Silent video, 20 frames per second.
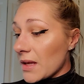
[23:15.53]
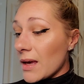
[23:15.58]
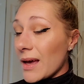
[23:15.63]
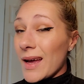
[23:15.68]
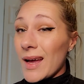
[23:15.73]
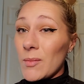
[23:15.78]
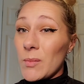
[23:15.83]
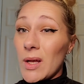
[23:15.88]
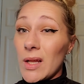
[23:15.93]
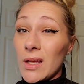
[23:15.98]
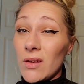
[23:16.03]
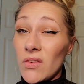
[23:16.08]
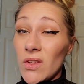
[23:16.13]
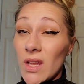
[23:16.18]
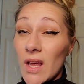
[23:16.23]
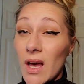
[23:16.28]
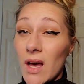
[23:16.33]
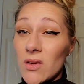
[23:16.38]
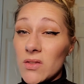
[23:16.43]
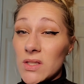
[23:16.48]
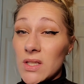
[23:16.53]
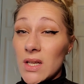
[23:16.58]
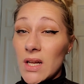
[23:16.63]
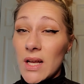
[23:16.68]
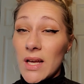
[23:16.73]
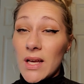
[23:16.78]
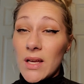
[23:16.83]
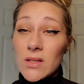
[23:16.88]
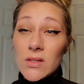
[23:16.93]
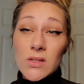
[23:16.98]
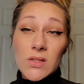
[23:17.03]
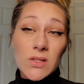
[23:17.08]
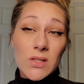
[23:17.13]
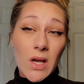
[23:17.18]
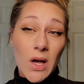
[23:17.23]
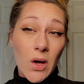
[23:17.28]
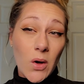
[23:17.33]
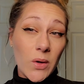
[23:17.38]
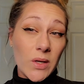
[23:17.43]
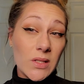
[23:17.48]
I'm not leaving the house today,
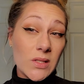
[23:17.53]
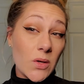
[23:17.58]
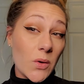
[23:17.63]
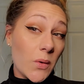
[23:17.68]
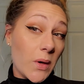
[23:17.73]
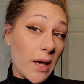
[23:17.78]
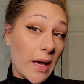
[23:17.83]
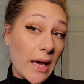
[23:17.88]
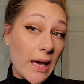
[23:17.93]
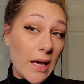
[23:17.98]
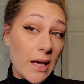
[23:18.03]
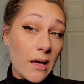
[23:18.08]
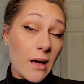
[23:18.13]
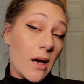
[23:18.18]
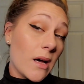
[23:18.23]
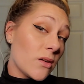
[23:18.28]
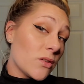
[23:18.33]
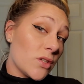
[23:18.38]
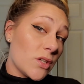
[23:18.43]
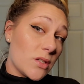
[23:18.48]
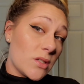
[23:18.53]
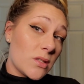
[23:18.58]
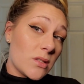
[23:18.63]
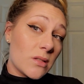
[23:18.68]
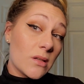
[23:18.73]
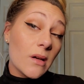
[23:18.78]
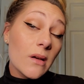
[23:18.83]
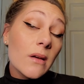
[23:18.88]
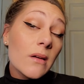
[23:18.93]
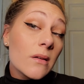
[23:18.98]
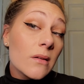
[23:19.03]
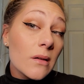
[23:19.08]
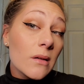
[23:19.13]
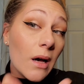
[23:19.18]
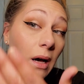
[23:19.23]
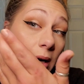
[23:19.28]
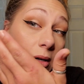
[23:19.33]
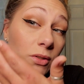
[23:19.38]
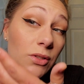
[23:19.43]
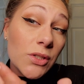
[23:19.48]
so it's okay. I'll just
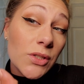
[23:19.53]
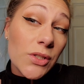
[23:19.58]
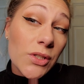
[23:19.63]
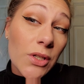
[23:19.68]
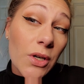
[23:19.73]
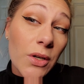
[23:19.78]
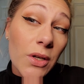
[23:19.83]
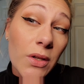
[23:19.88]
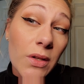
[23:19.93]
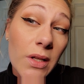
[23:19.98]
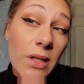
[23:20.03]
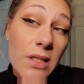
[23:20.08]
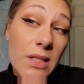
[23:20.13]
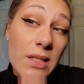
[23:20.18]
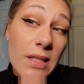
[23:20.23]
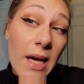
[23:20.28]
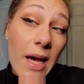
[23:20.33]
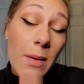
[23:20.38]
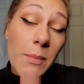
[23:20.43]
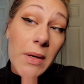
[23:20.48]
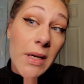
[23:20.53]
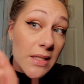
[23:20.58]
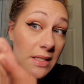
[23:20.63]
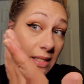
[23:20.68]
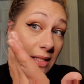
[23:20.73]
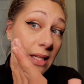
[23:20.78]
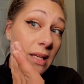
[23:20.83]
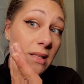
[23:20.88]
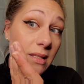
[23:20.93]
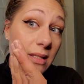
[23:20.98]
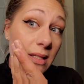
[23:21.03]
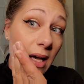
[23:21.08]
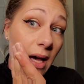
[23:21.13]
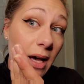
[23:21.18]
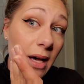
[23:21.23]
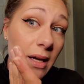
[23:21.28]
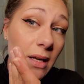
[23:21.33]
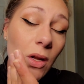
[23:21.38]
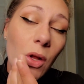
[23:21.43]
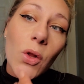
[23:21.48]
show you this side because this
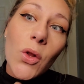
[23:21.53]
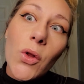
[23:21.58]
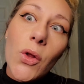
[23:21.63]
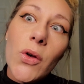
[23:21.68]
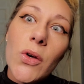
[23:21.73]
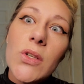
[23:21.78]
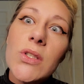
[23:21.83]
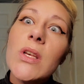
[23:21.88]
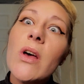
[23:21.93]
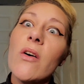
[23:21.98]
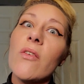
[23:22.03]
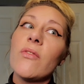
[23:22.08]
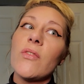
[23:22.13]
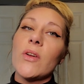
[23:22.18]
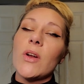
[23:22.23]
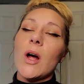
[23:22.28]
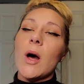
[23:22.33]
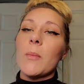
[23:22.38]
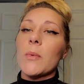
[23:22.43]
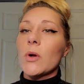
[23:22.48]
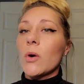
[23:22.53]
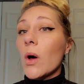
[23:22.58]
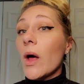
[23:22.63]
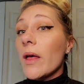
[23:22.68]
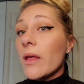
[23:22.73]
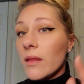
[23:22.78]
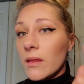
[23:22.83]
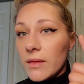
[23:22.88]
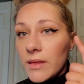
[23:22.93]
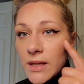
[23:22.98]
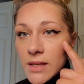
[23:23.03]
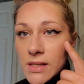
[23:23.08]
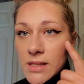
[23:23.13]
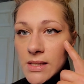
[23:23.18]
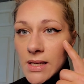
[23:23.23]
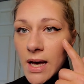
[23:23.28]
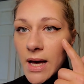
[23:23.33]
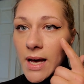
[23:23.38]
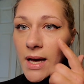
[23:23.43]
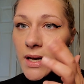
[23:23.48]
side looks phenomenal. This
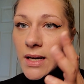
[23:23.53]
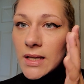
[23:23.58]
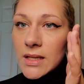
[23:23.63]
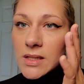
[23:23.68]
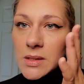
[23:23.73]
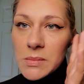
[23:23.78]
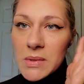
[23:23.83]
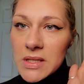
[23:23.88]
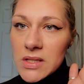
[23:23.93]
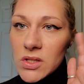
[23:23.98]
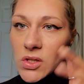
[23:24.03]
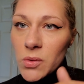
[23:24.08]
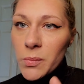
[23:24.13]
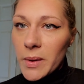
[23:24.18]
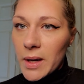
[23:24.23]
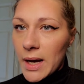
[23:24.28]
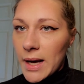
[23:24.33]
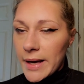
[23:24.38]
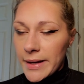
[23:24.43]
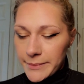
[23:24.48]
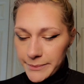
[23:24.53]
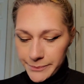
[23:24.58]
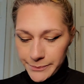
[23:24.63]
side is my stupid eye.